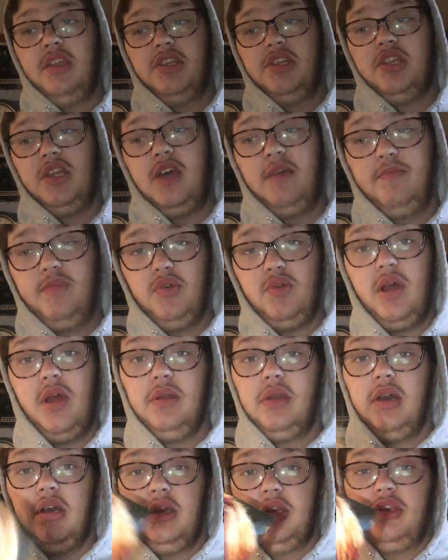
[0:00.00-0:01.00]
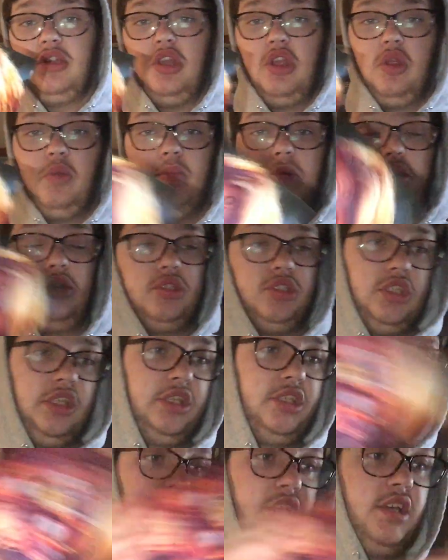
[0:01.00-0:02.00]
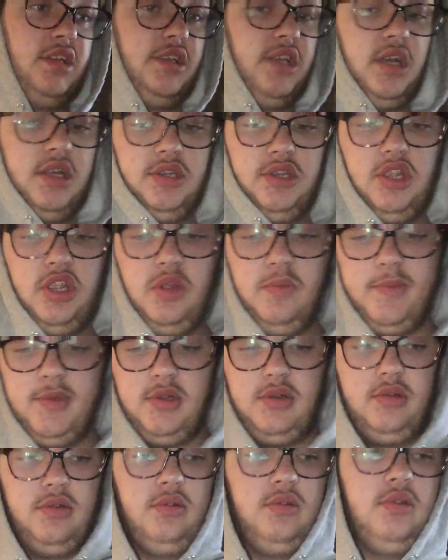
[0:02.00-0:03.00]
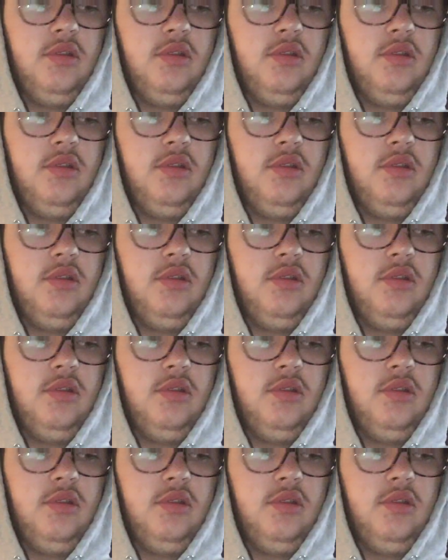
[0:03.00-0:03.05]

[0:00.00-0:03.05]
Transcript: this up around October since it is October.